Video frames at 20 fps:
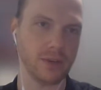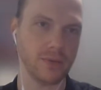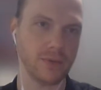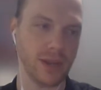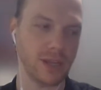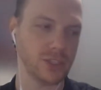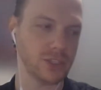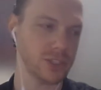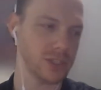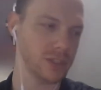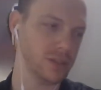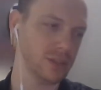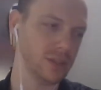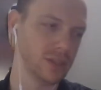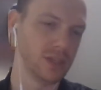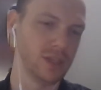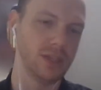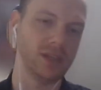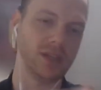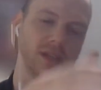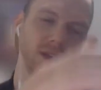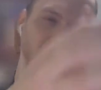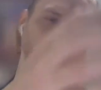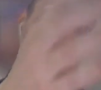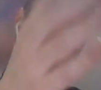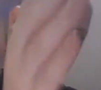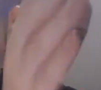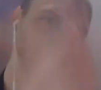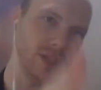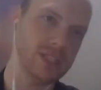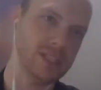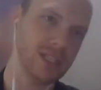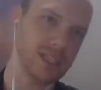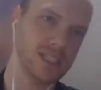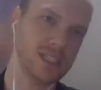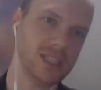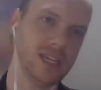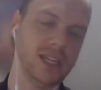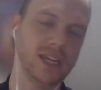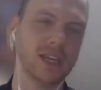iteration.
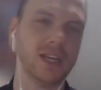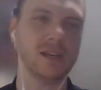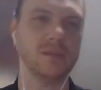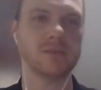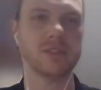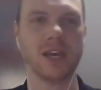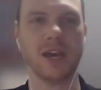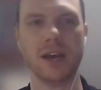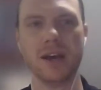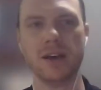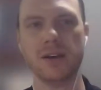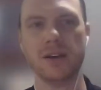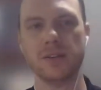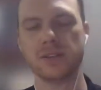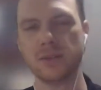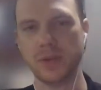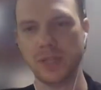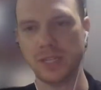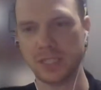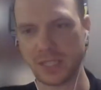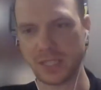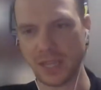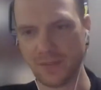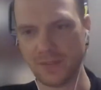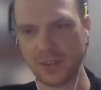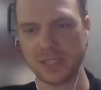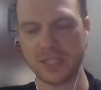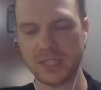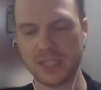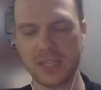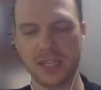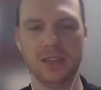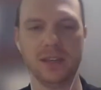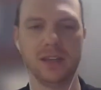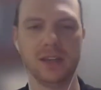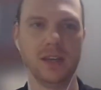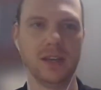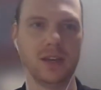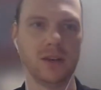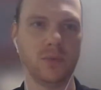2016 it comes out, 2017
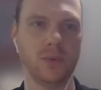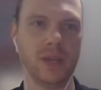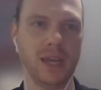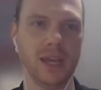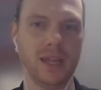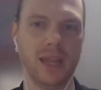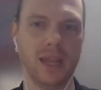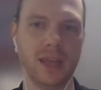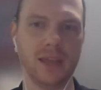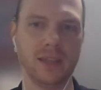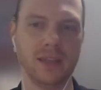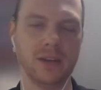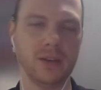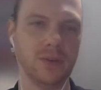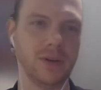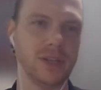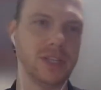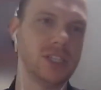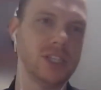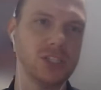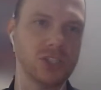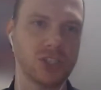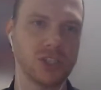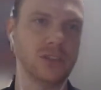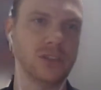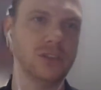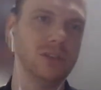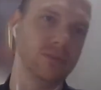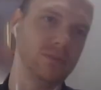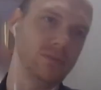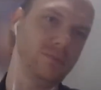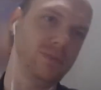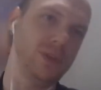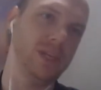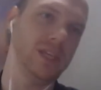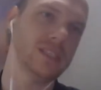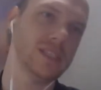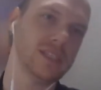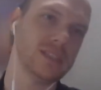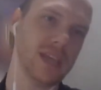we get additional
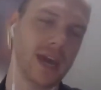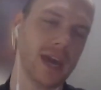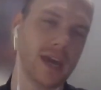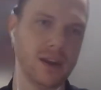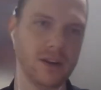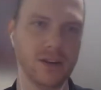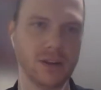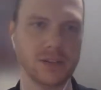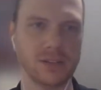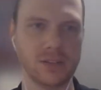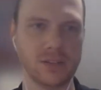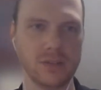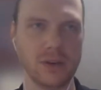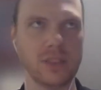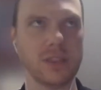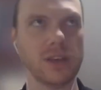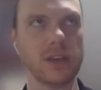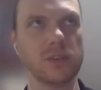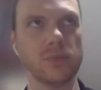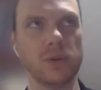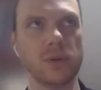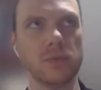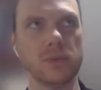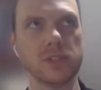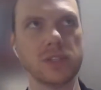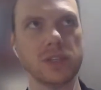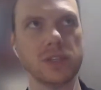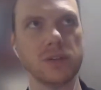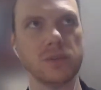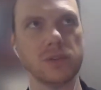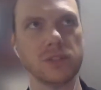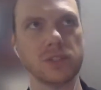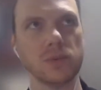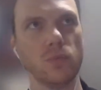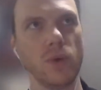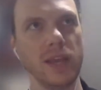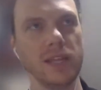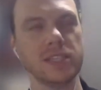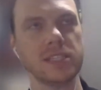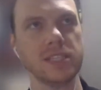pieces added onto. I think what was it? It was
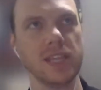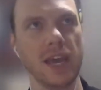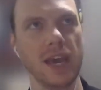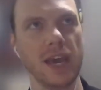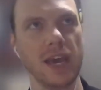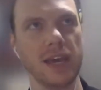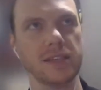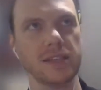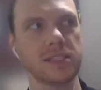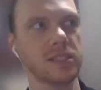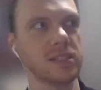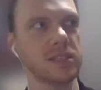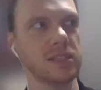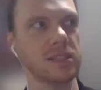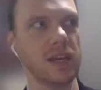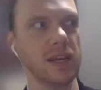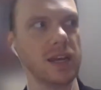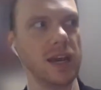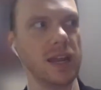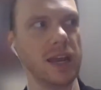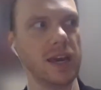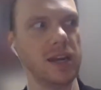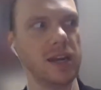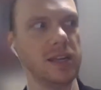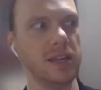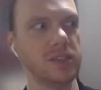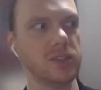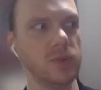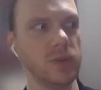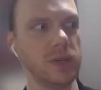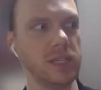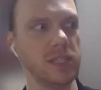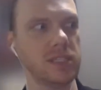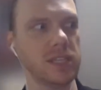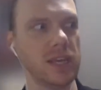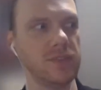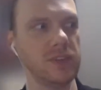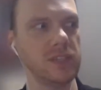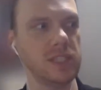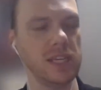weight stats that got added in
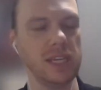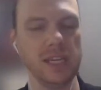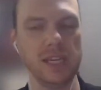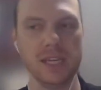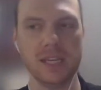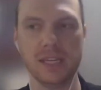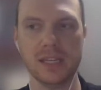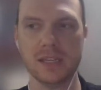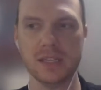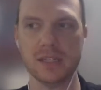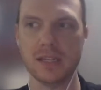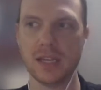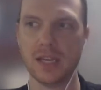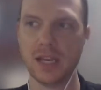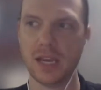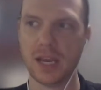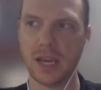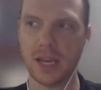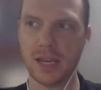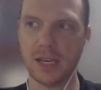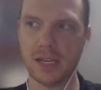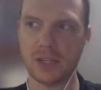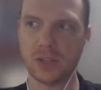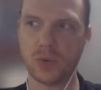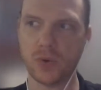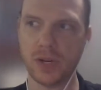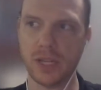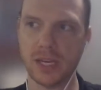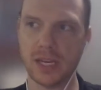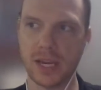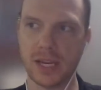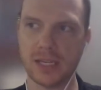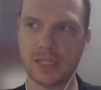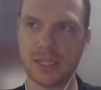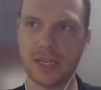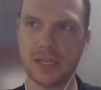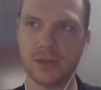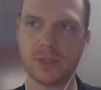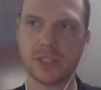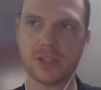2017, and in
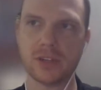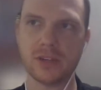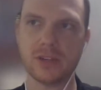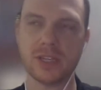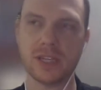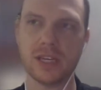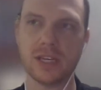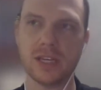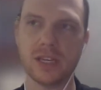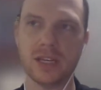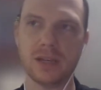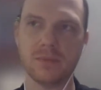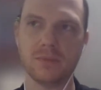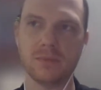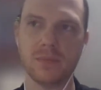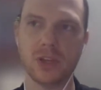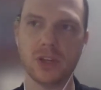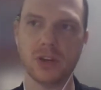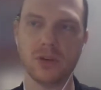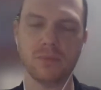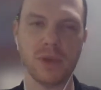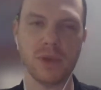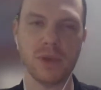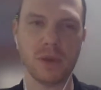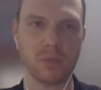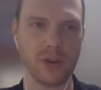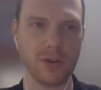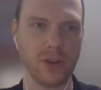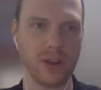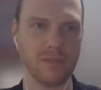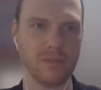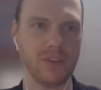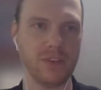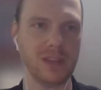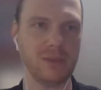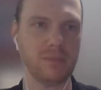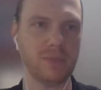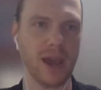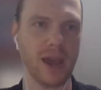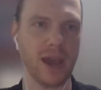2019 we started getting memory grant
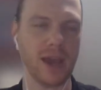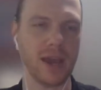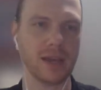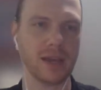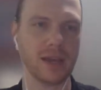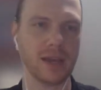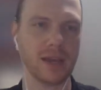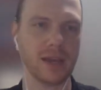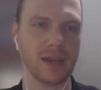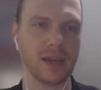feedback and